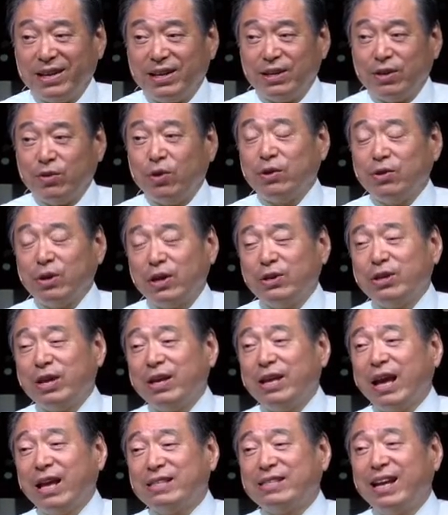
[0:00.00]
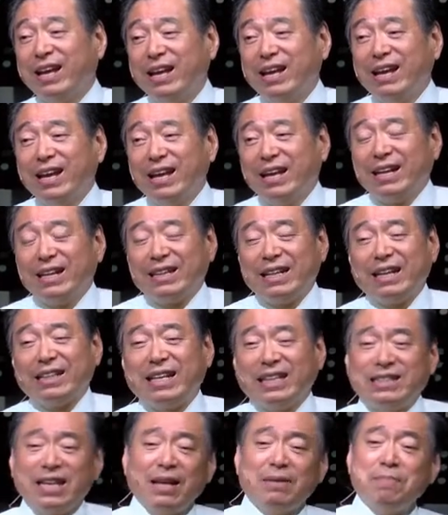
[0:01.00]
You, yes.
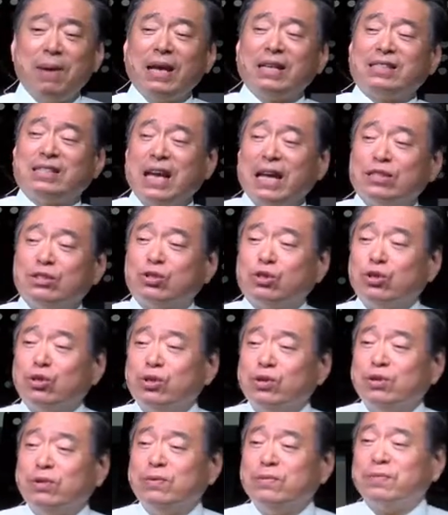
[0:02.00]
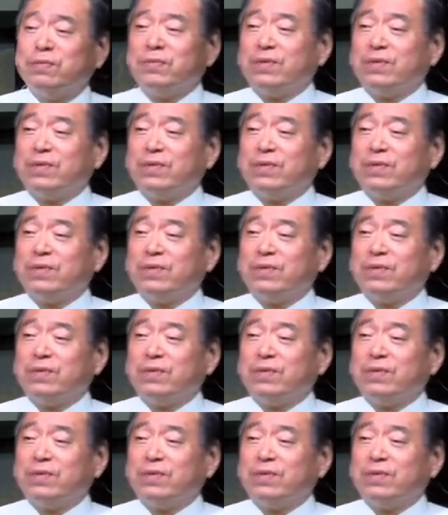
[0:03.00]
Does that make sense to you?